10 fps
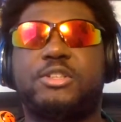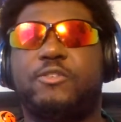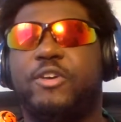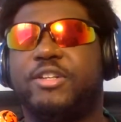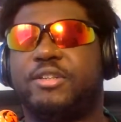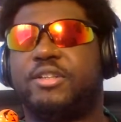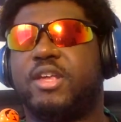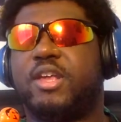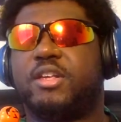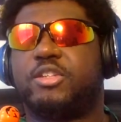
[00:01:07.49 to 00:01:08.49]
For instance,
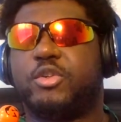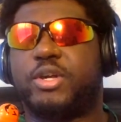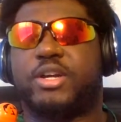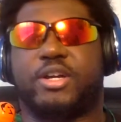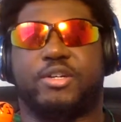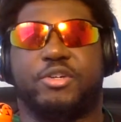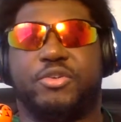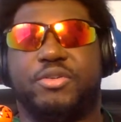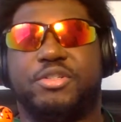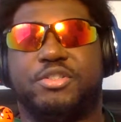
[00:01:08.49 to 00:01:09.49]
Zuyakaku
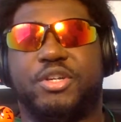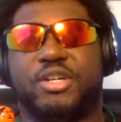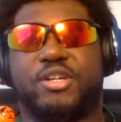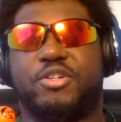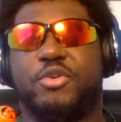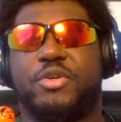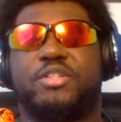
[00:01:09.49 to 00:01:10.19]
is